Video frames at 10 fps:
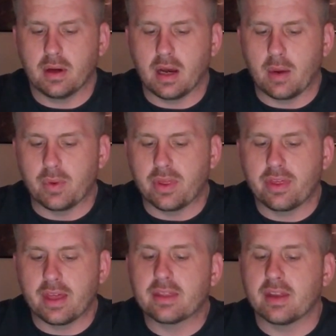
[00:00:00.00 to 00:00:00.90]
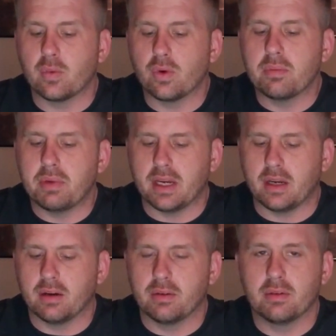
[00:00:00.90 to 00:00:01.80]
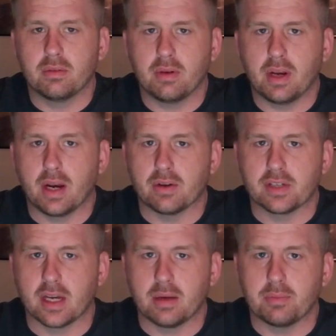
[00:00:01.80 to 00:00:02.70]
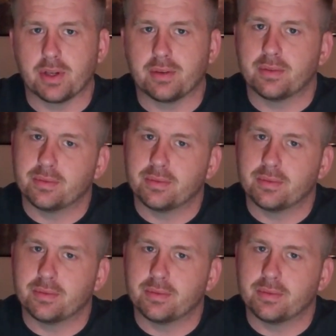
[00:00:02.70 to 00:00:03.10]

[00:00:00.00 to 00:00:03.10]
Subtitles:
I would think that it would be airtight, but